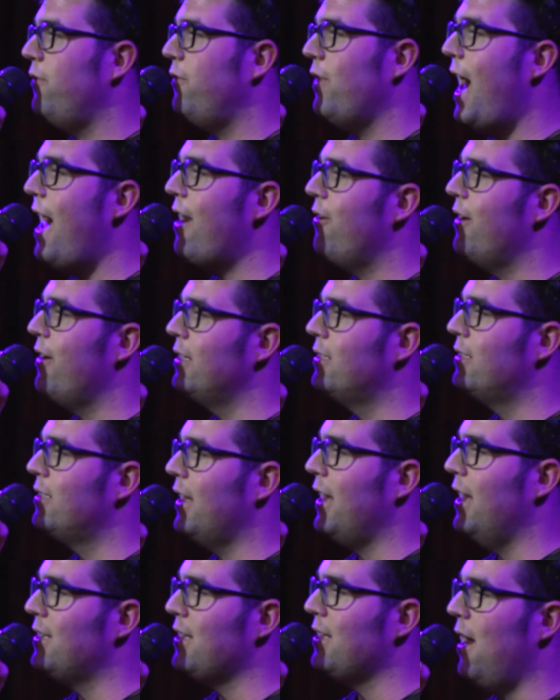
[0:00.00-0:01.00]
flattering
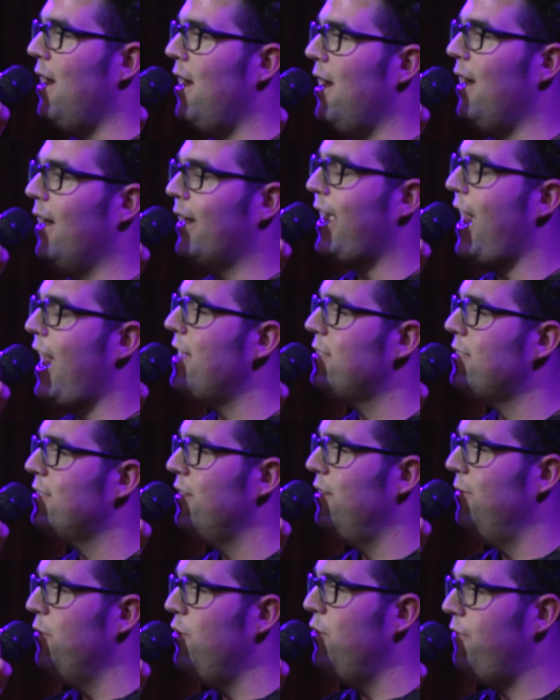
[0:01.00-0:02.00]
to get
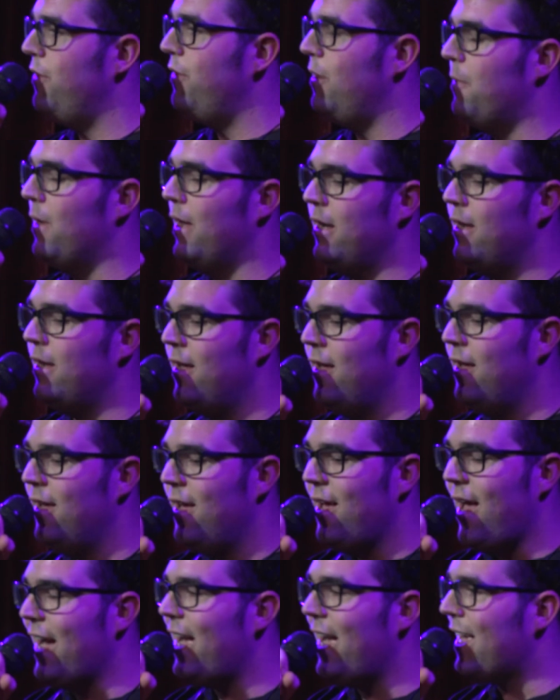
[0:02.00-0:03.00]
cast in a movie, but
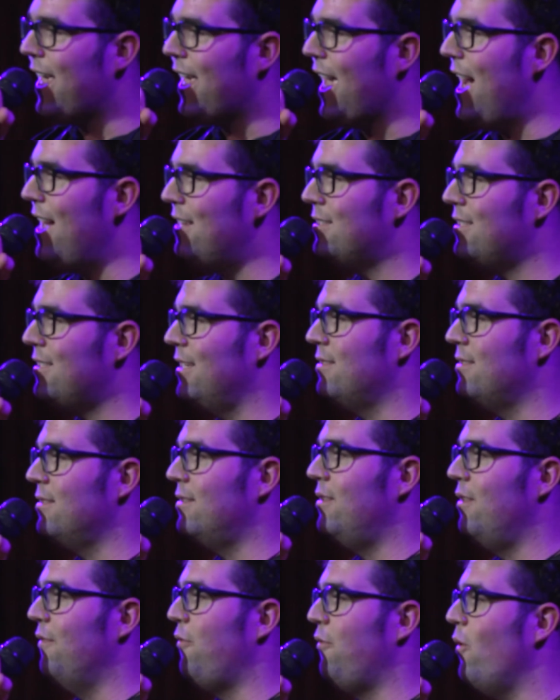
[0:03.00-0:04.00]
I got cast
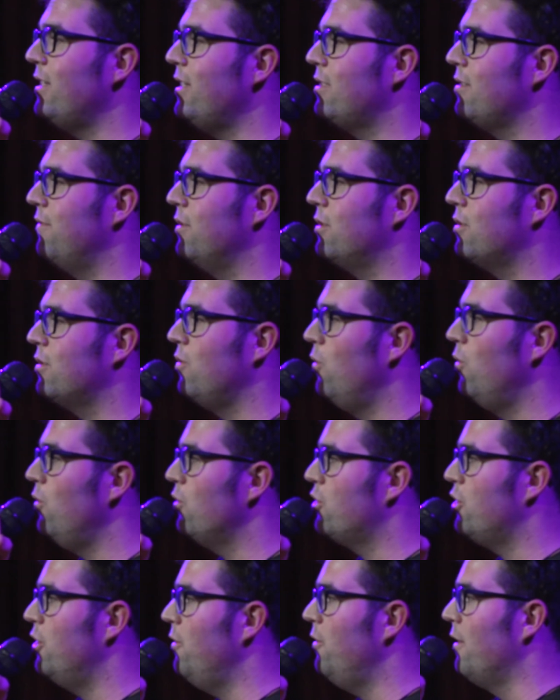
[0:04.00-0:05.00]
as the voice of a
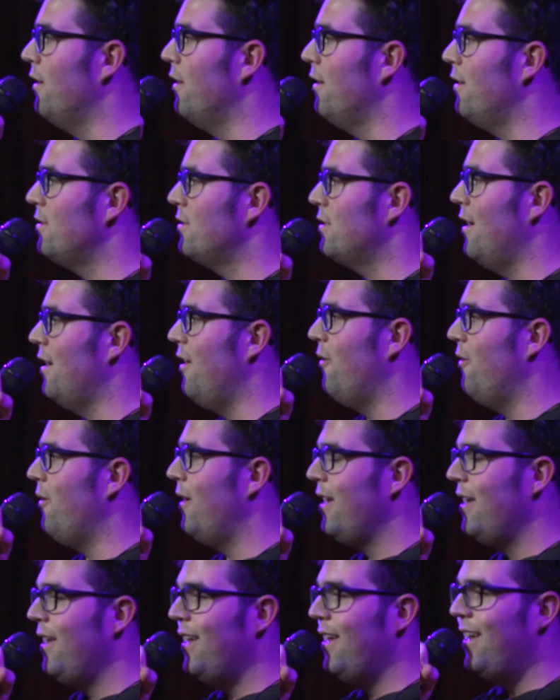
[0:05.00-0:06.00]
school shooter, so
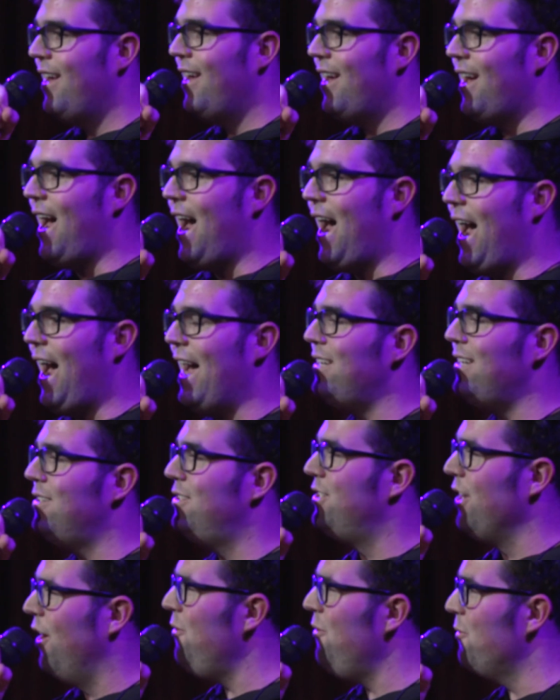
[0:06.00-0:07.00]
oh. I
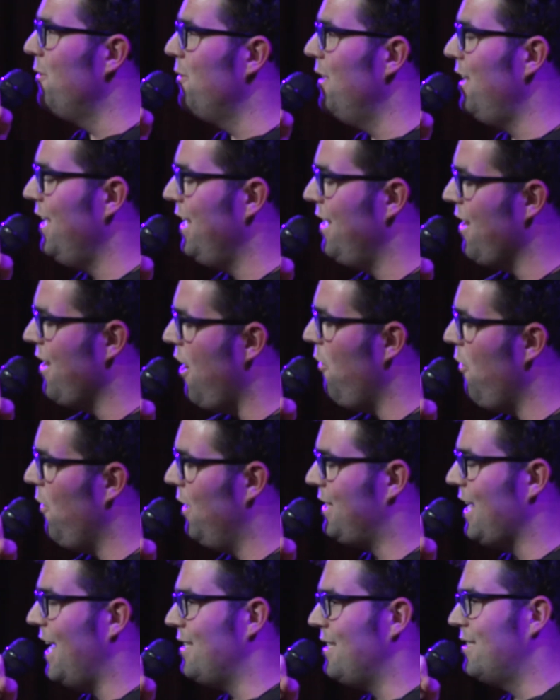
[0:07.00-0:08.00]
don't really know
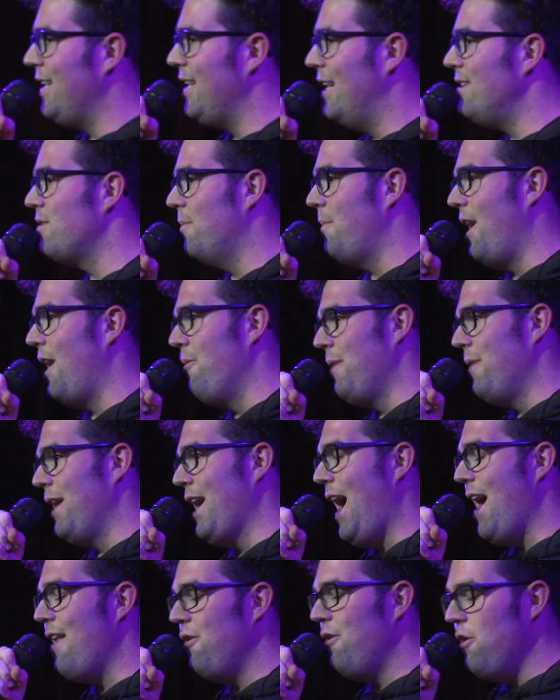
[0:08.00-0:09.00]
what that says about me.
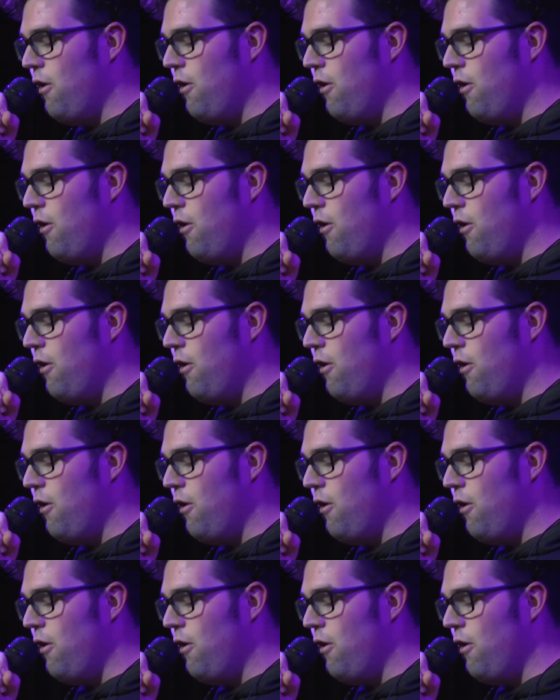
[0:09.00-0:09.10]
I don't